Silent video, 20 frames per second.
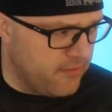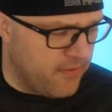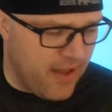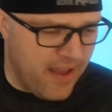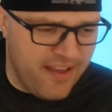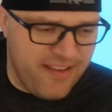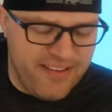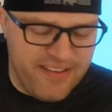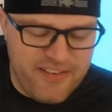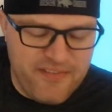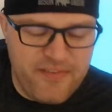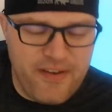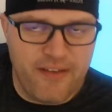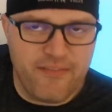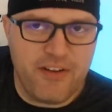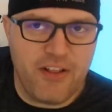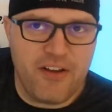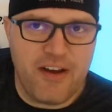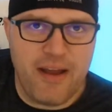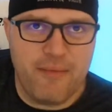$5
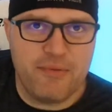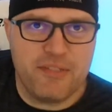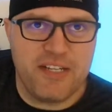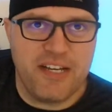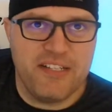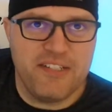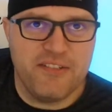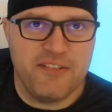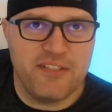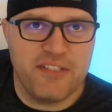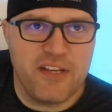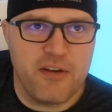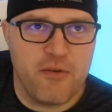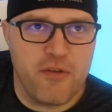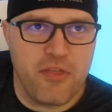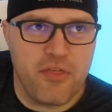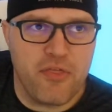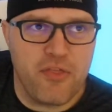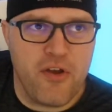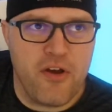appetizers. There
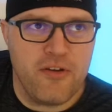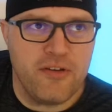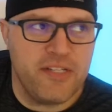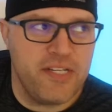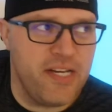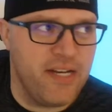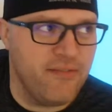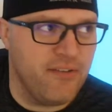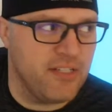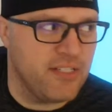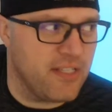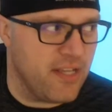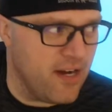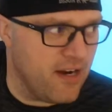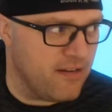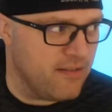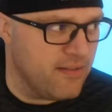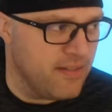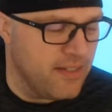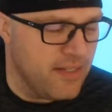were 13 of us
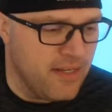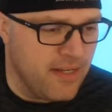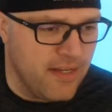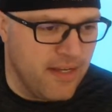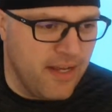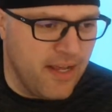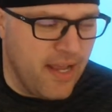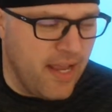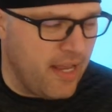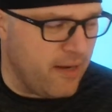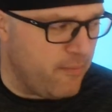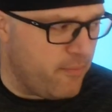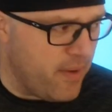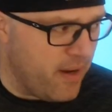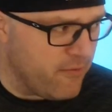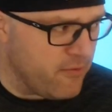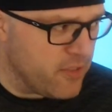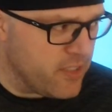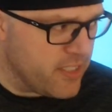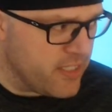there, had
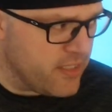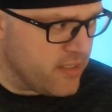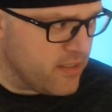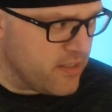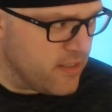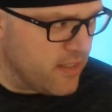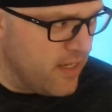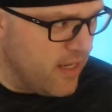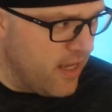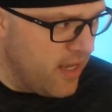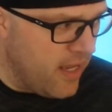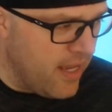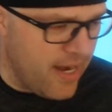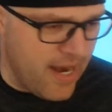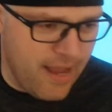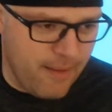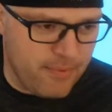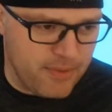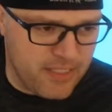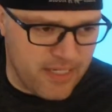beverages
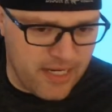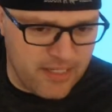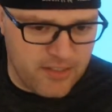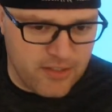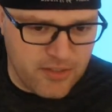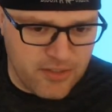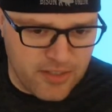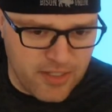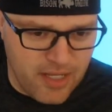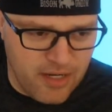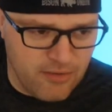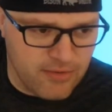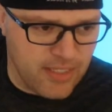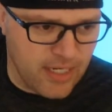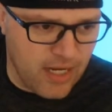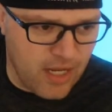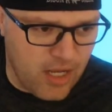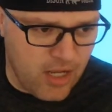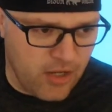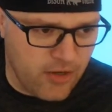and appetizers, and it was
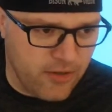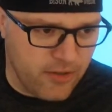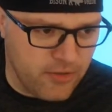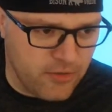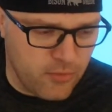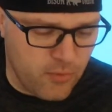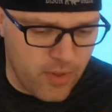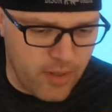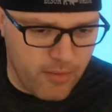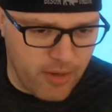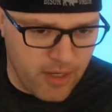like $120.